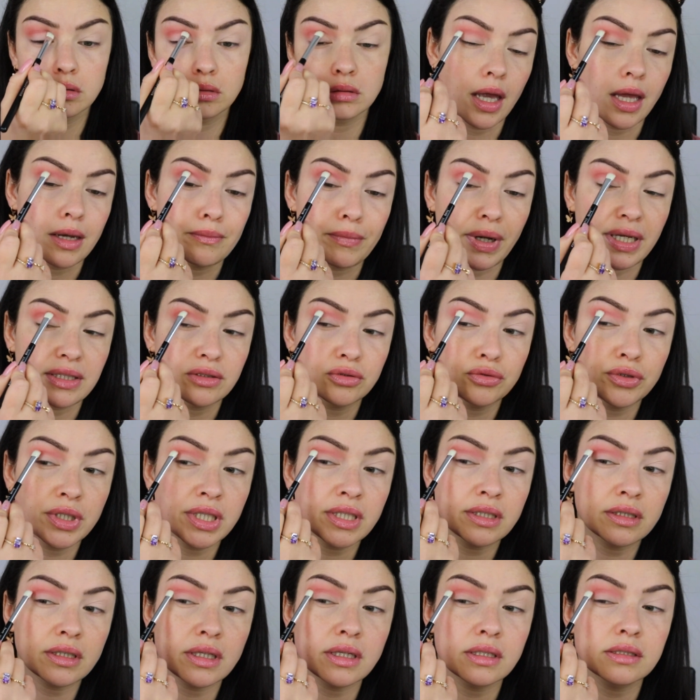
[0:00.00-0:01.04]
and by
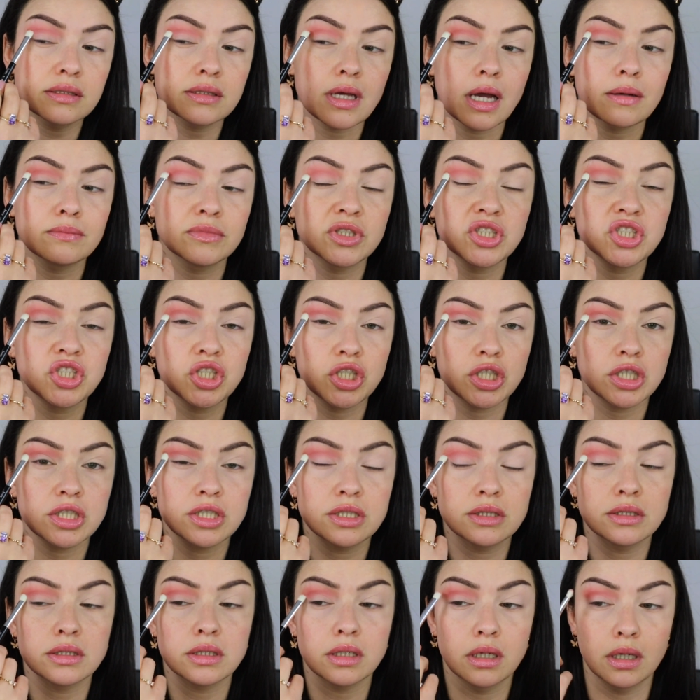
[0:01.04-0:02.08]
doing this I'm
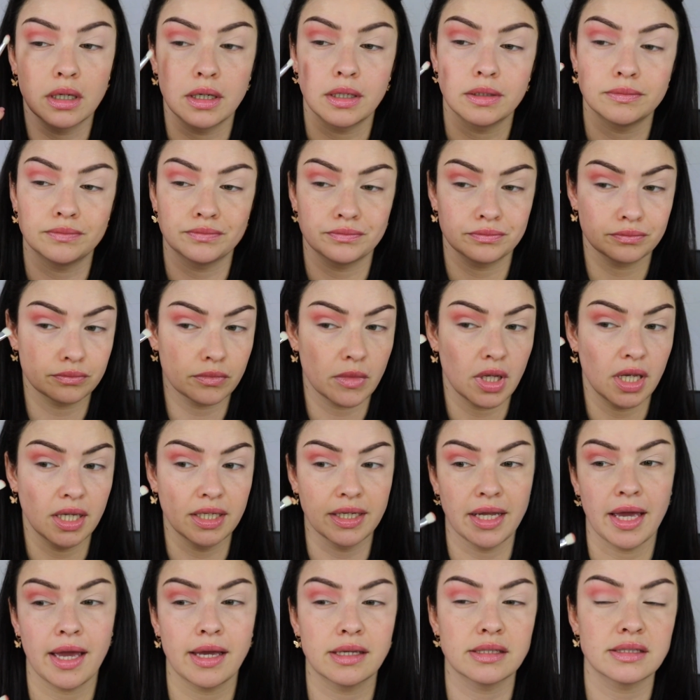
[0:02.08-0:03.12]
just
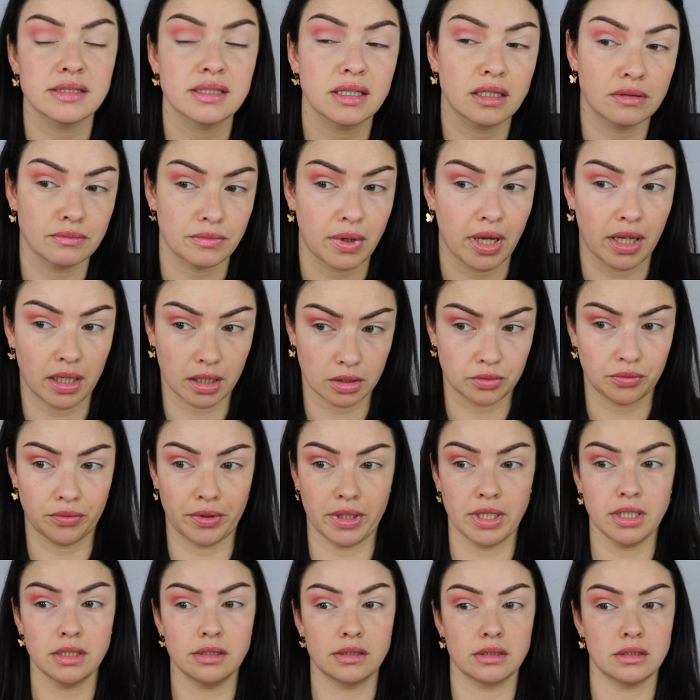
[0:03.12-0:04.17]
enhancing my
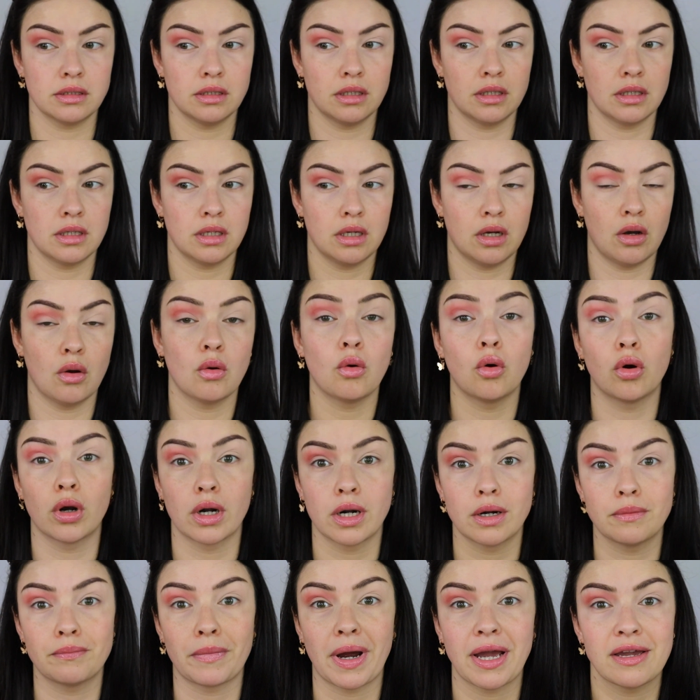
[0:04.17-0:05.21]
crease,
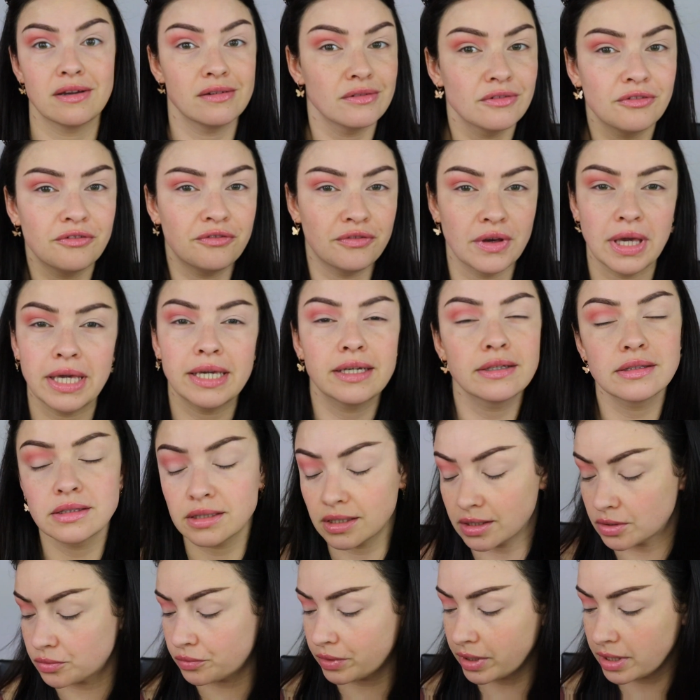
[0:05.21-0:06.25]
or my
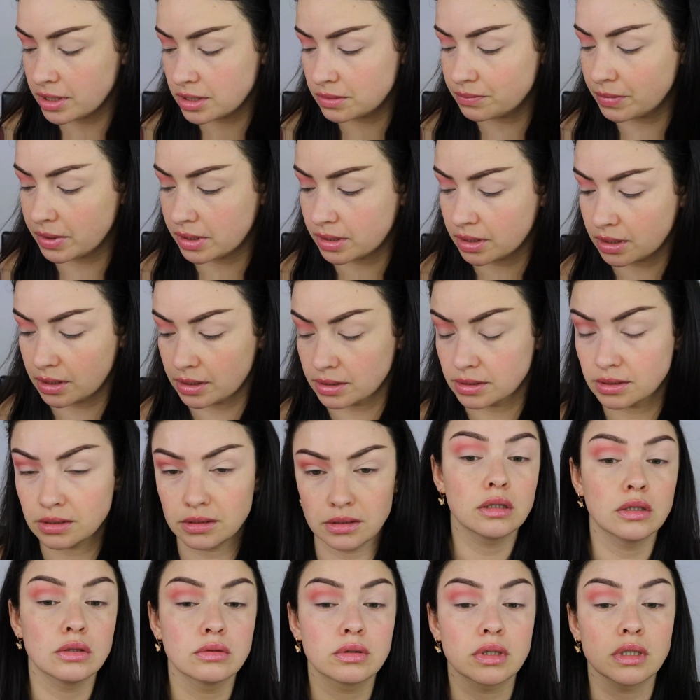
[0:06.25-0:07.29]
faked crease,
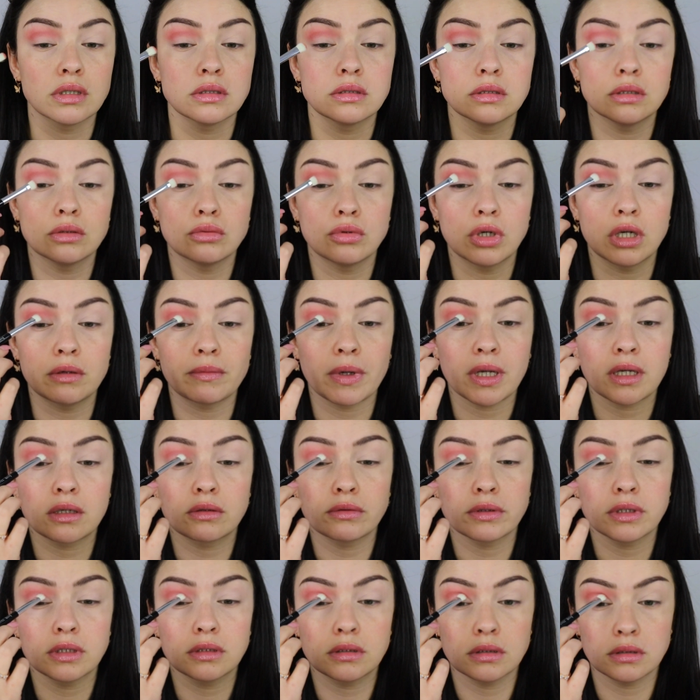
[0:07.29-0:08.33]
because you can see where my
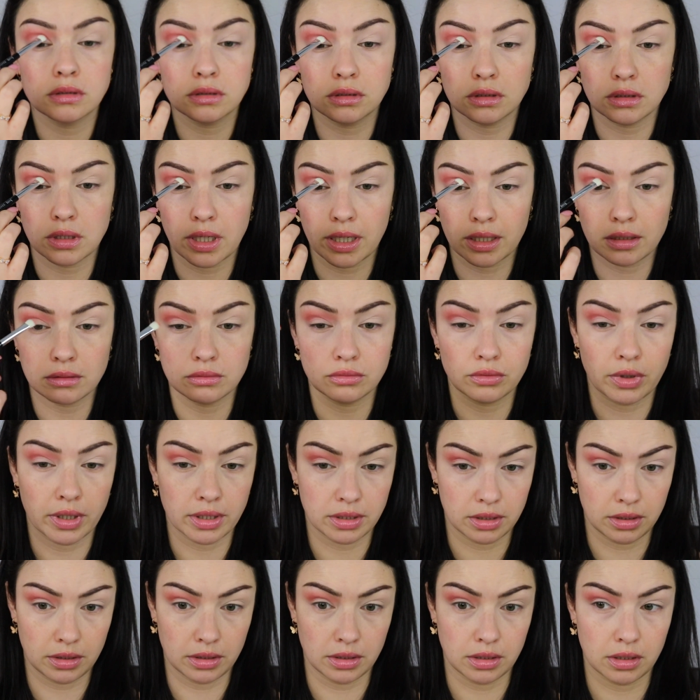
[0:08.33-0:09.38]
crease is, like
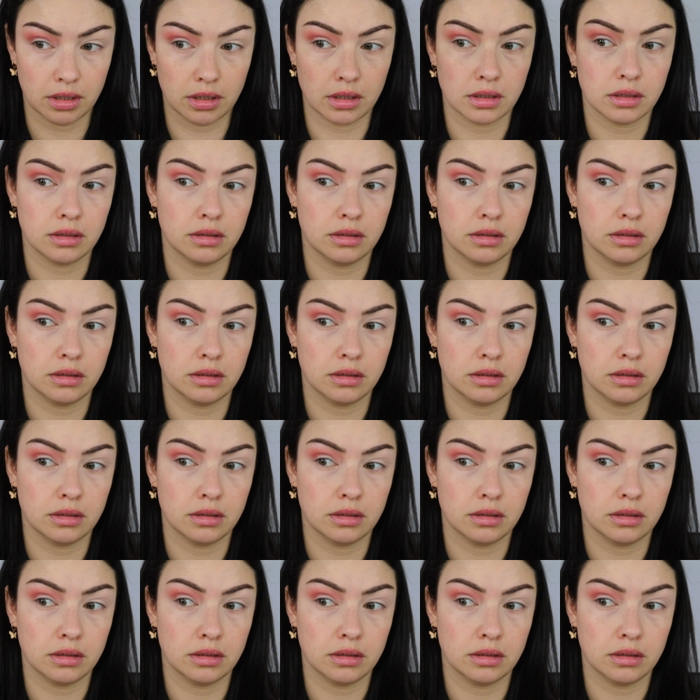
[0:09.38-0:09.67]
right here.